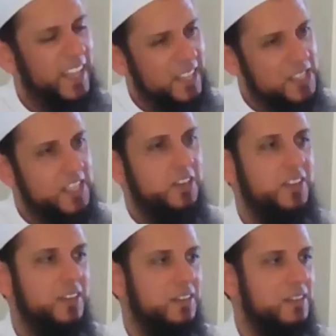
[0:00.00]
Let it
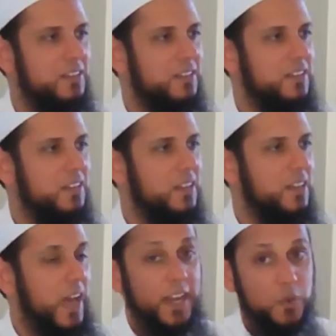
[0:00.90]
settle in,
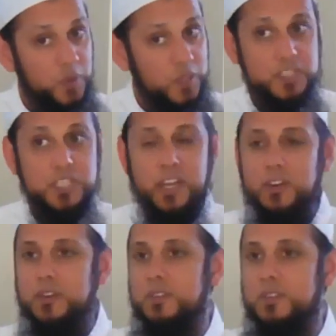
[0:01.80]
and it will
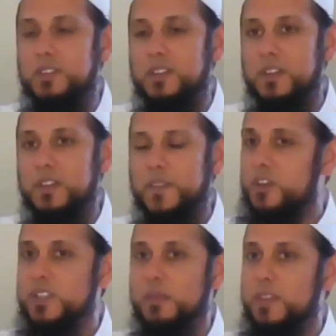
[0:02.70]
scare you.
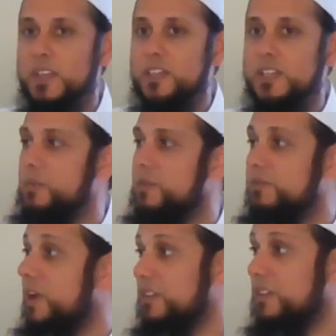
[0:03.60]
There are some things that will
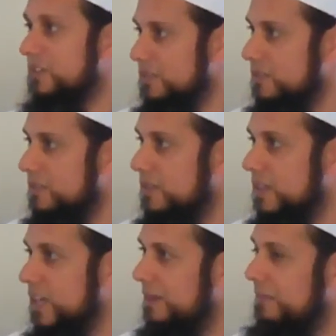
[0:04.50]
frighten you
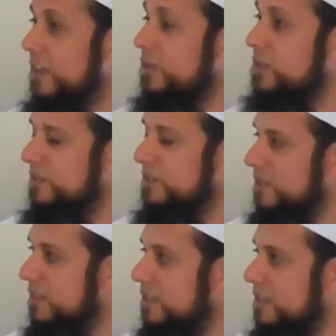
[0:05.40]
and make you
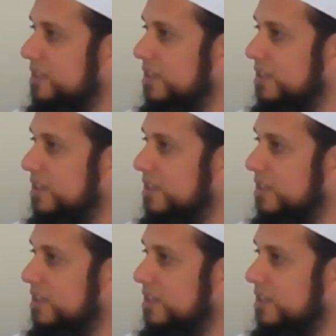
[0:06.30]
shiver.